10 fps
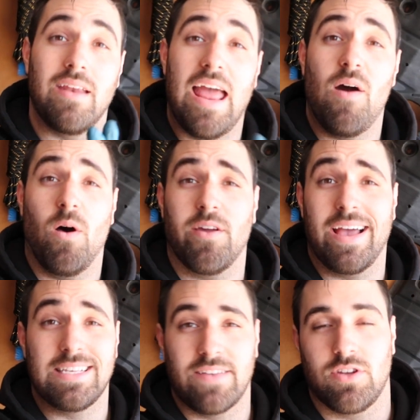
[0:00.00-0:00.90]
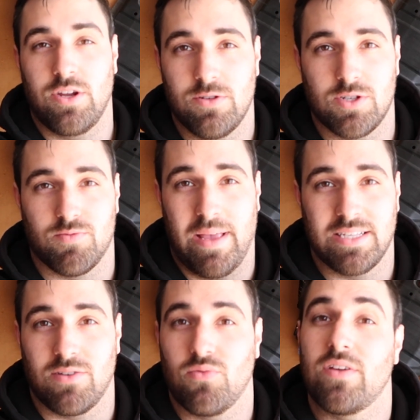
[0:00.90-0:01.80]
Now all you guys have to do is just
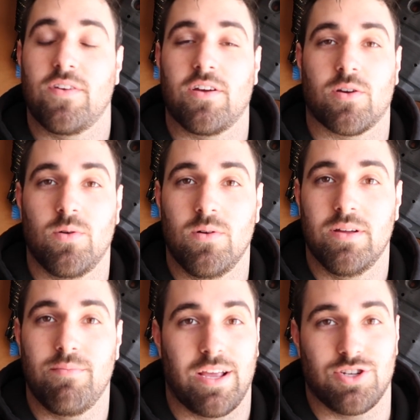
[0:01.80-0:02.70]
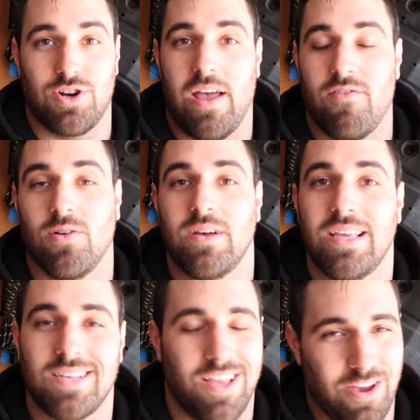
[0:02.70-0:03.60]
basically refill your coolant, make sure you have no
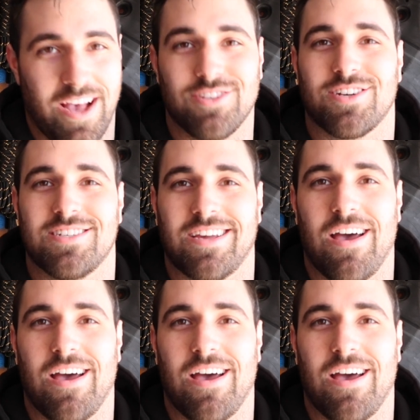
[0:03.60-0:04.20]
leaks, and you guys are good to